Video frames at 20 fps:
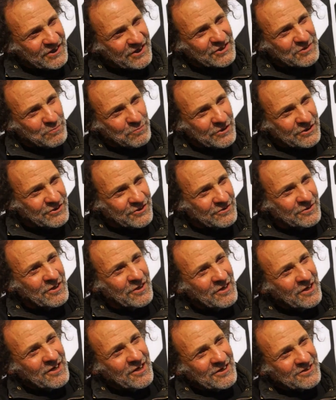expression.
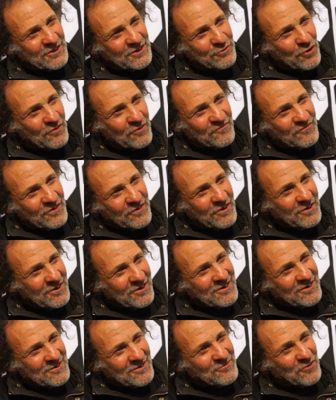It's a
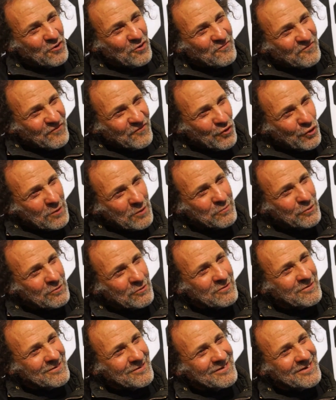
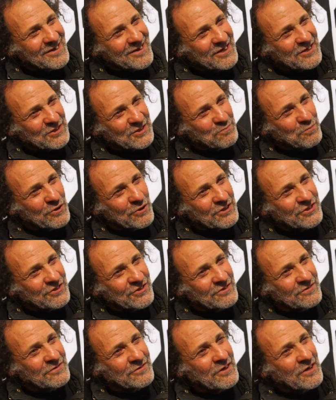non-verbal
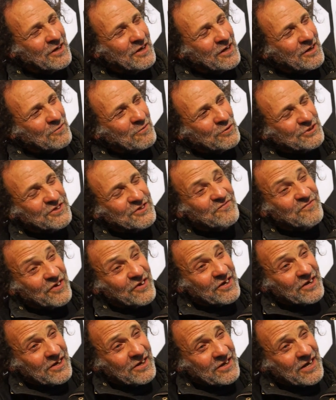expression, which if
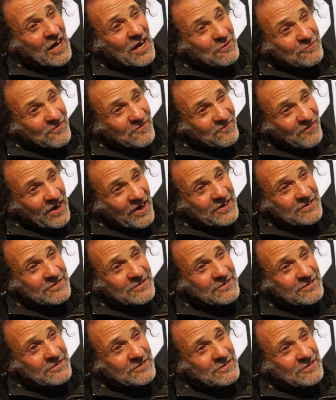you cultivate
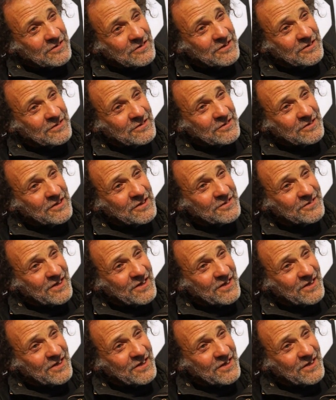it, it